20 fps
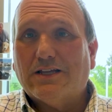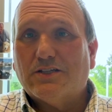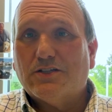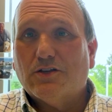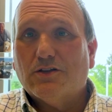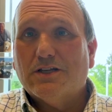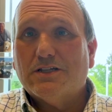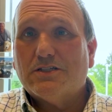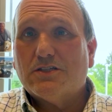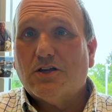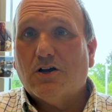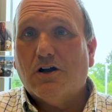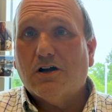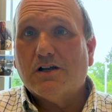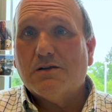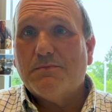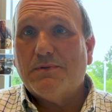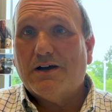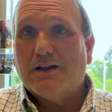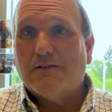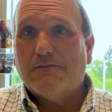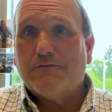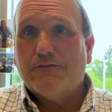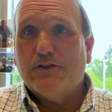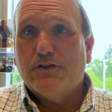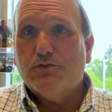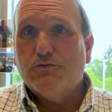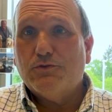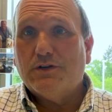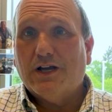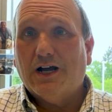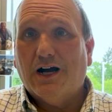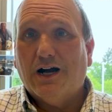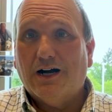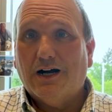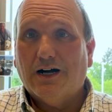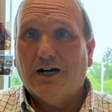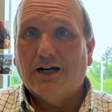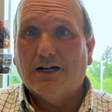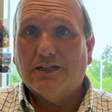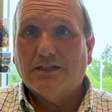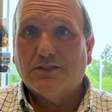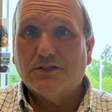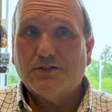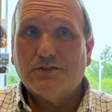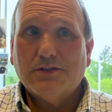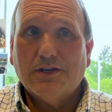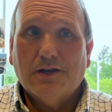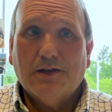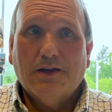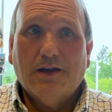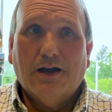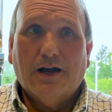so let's talk about a few cons.